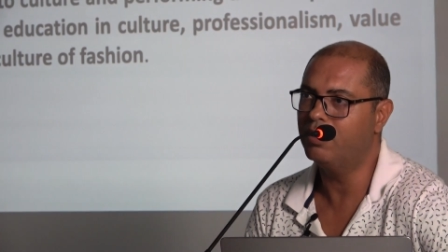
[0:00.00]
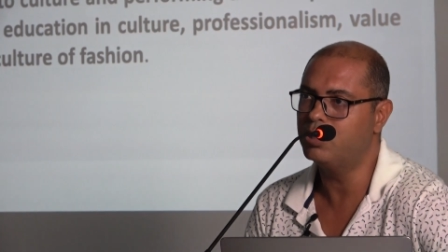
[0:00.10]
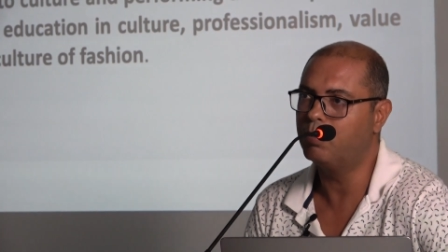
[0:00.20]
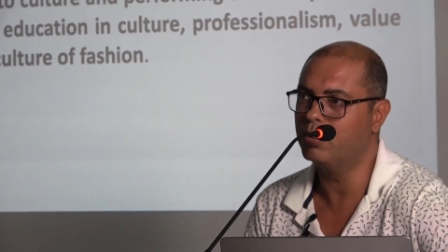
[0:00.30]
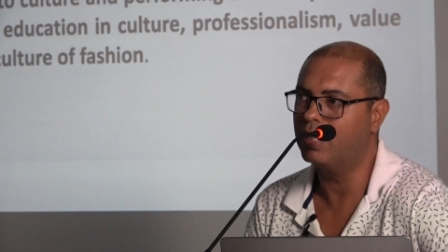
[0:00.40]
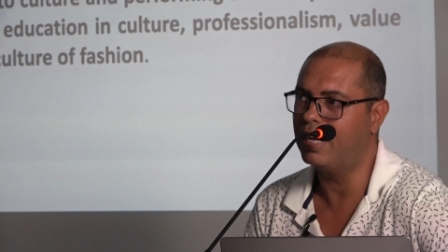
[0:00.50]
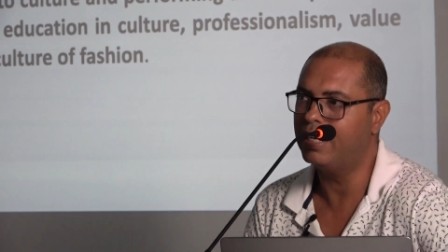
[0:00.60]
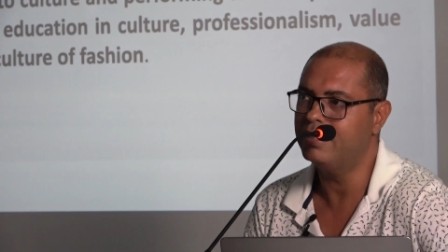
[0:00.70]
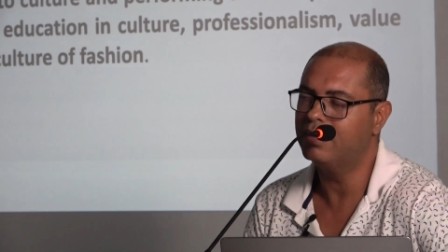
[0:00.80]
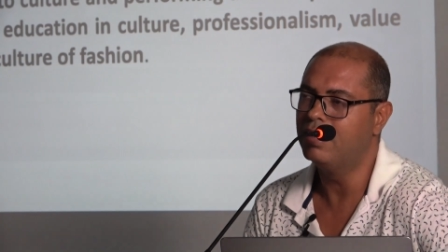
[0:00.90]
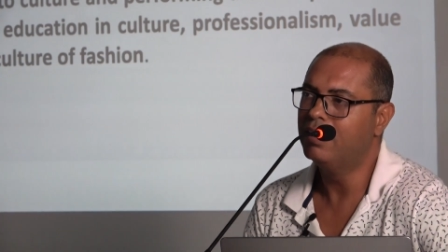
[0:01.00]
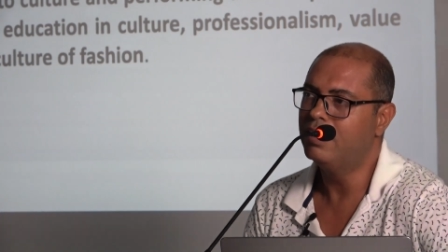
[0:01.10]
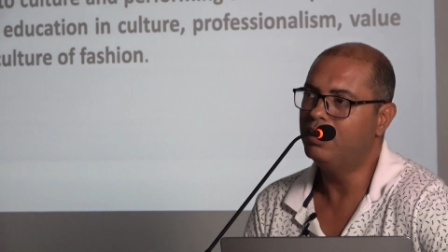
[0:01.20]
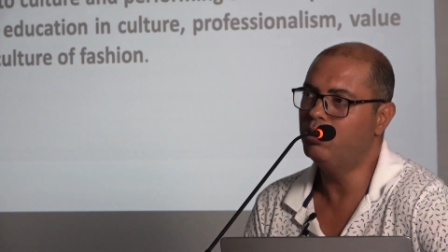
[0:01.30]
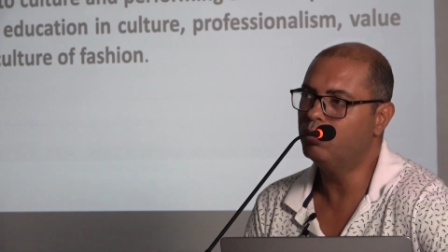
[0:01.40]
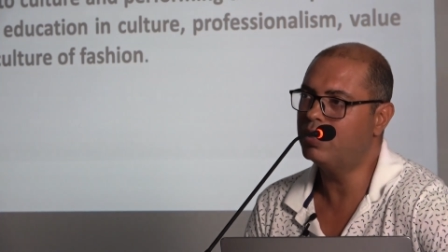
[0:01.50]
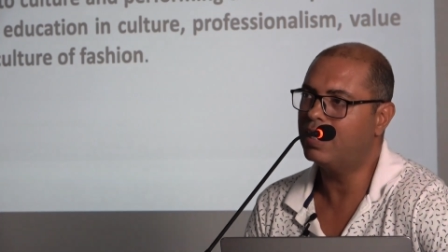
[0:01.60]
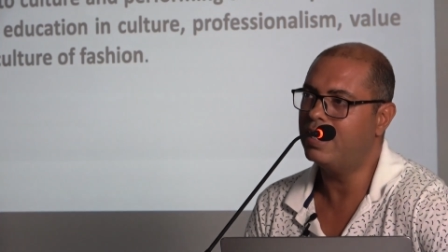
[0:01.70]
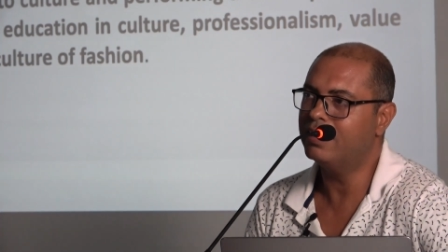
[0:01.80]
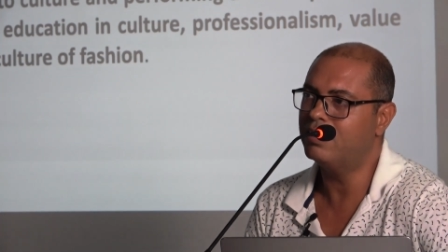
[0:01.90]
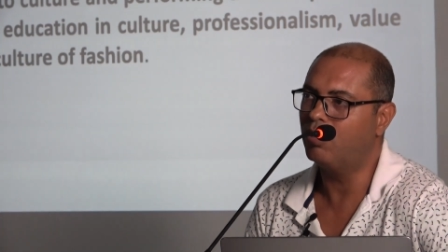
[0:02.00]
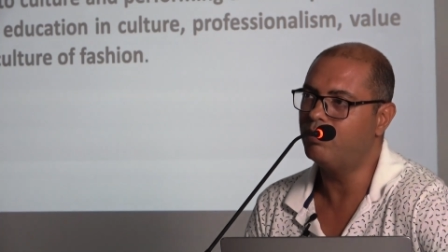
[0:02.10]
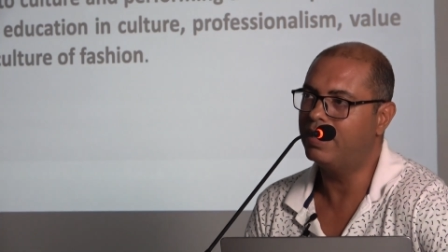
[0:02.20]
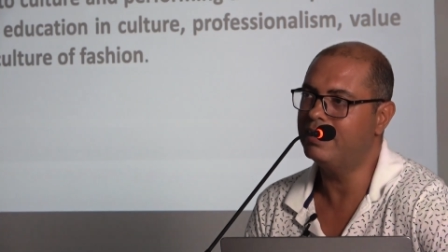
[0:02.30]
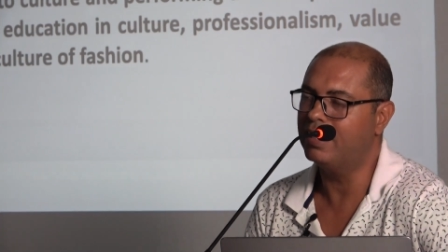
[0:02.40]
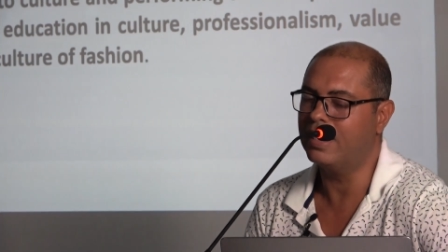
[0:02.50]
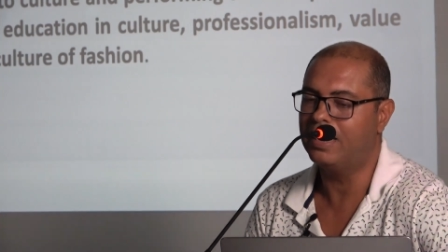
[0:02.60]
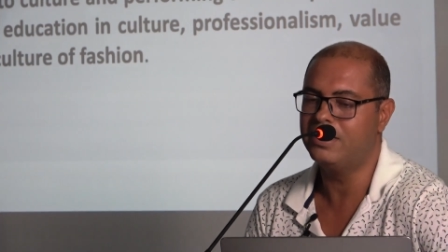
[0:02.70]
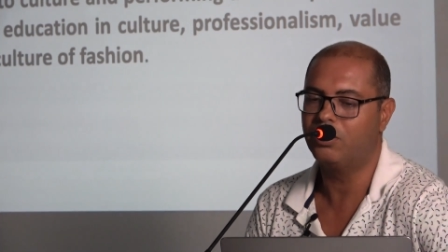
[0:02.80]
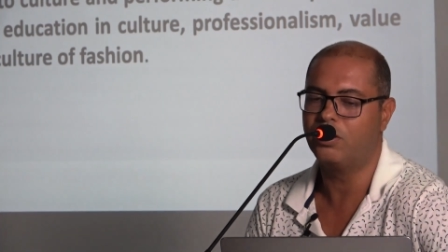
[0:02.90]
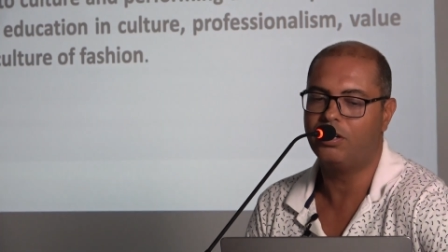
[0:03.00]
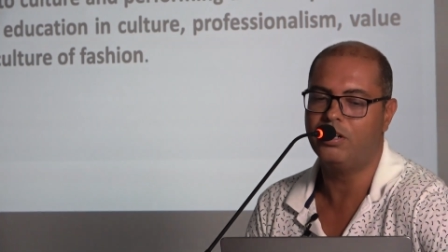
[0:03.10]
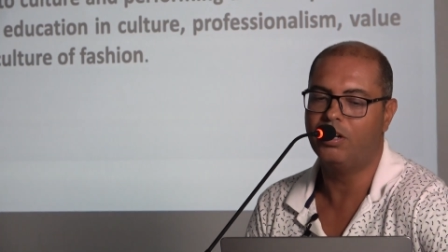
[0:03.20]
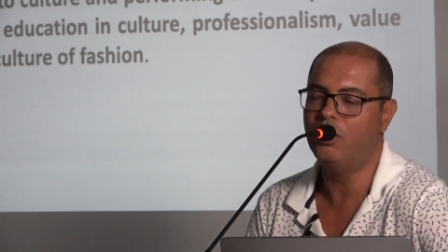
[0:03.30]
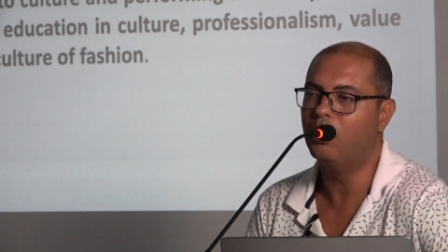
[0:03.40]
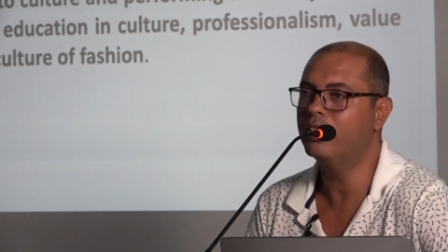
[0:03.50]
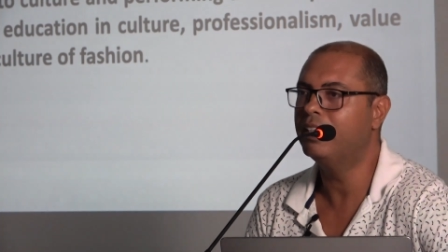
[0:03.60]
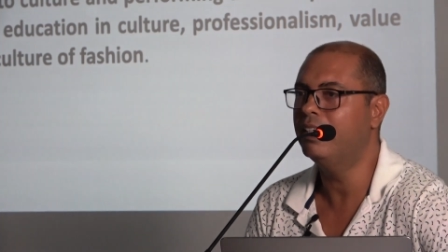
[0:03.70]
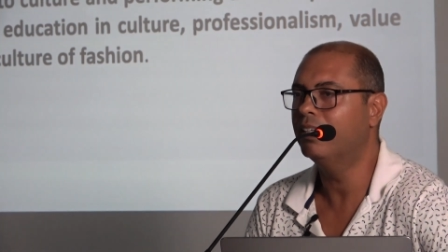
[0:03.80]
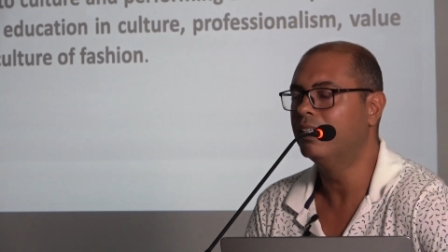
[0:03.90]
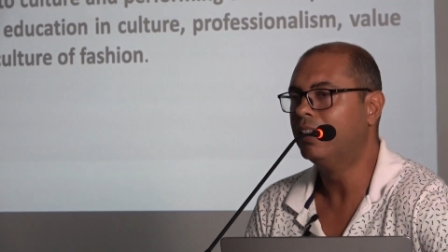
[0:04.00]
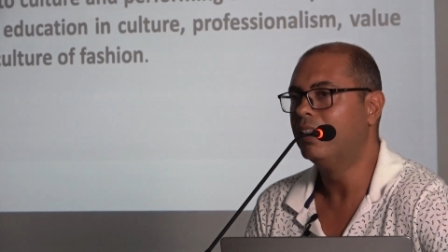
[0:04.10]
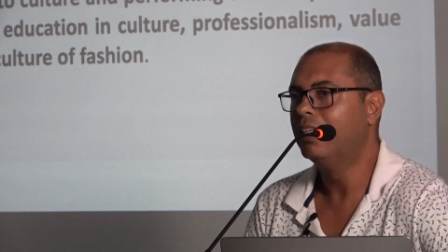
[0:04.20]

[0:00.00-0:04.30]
in the Spotlight, New Trend of Intercultural Learning.